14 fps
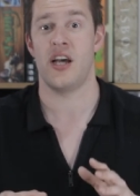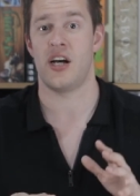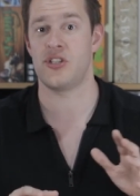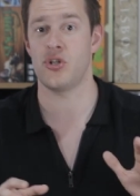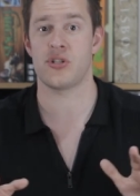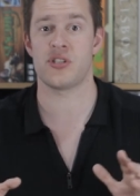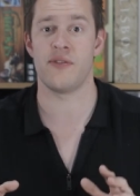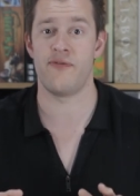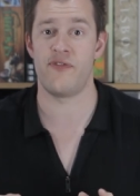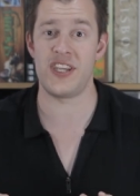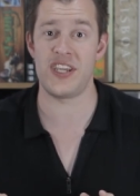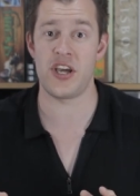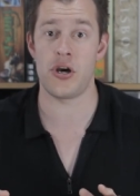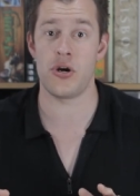I took some
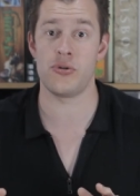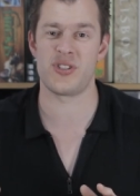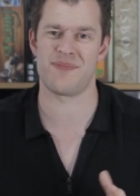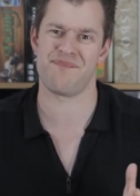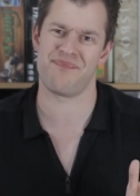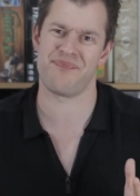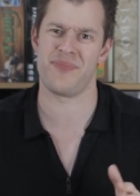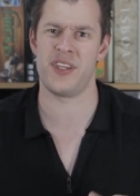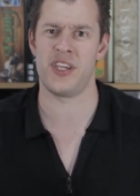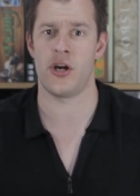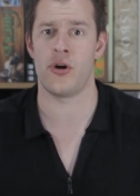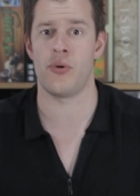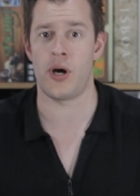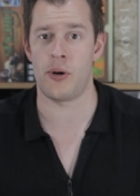videos. You
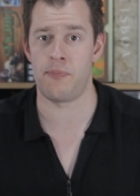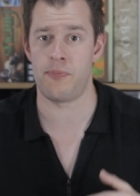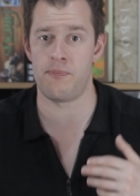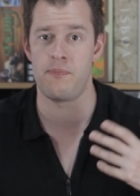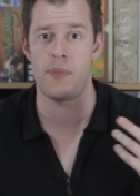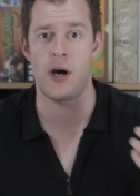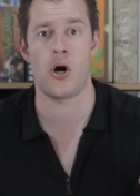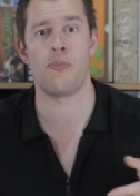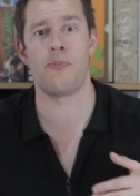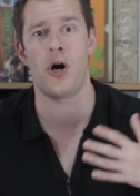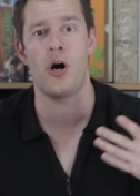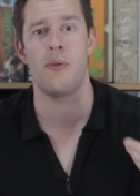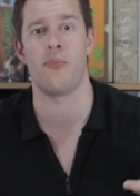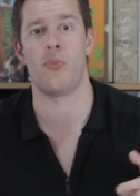know, I'll
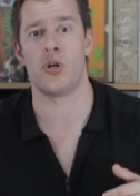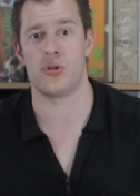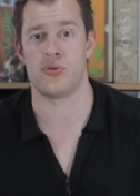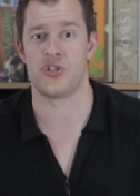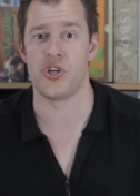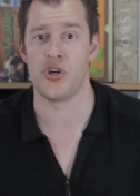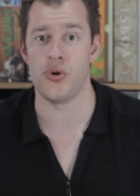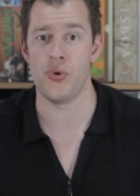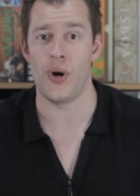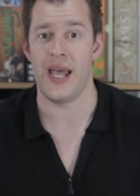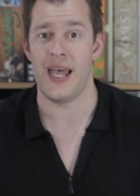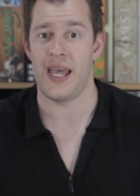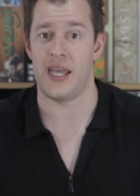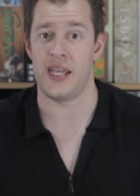put up one or two
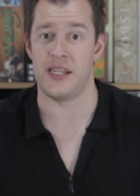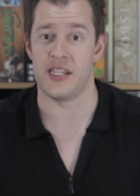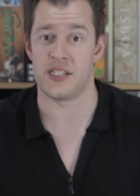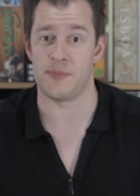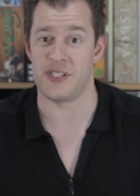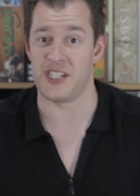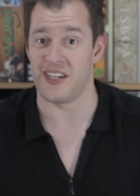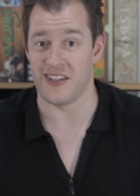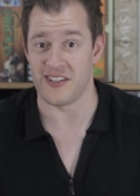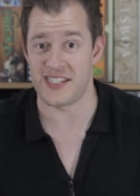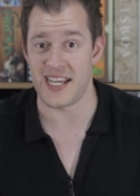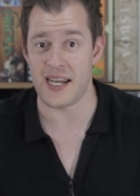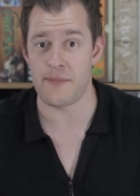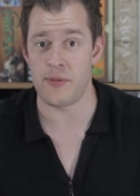in this particular
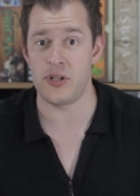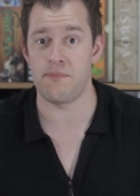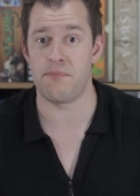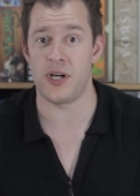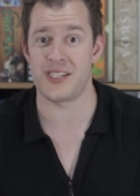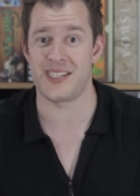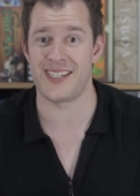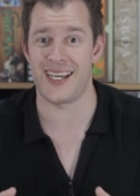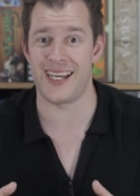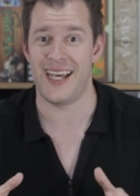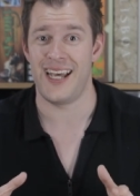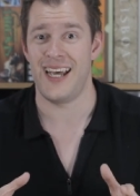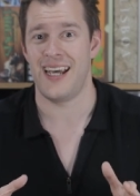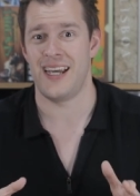segment. But,
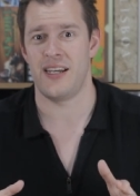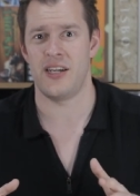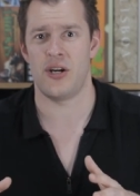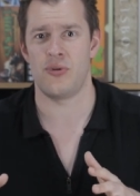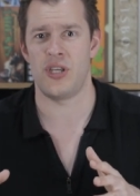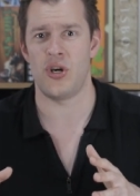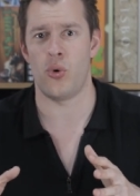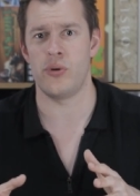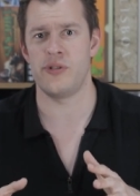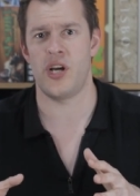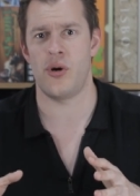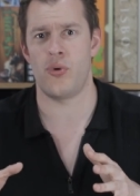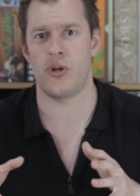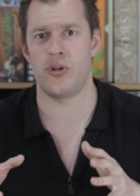you know, the
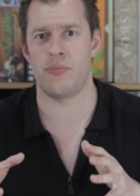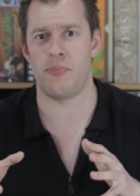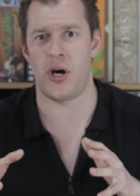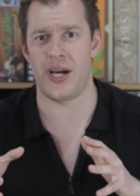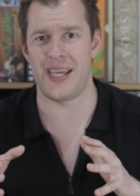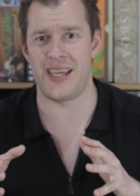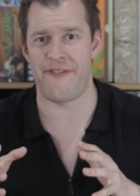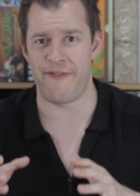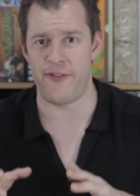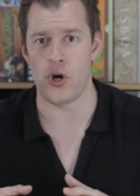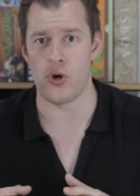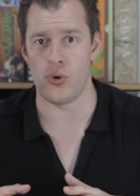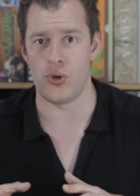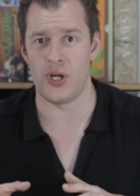audio on my
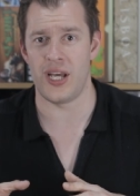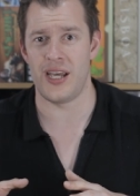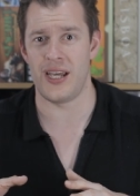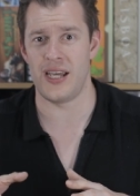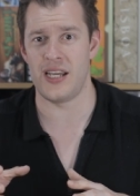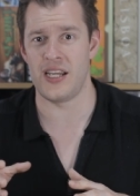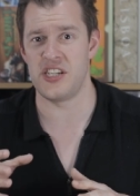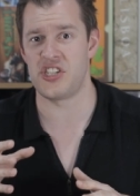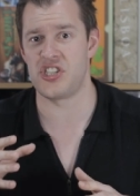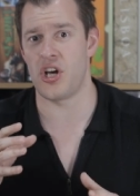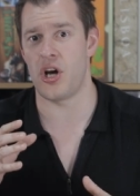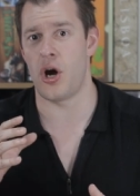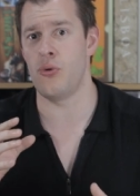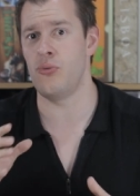phone
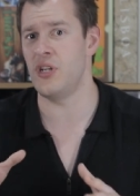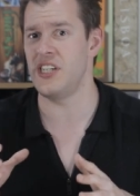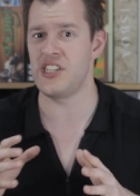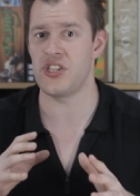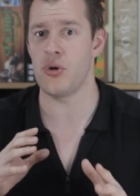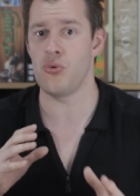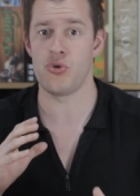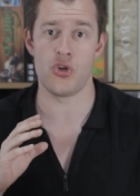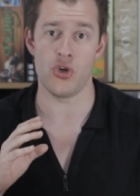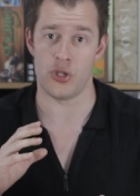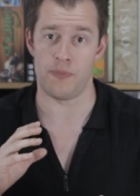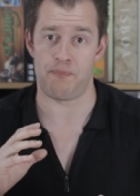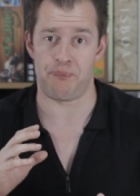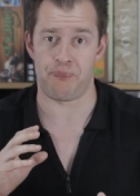is only so good.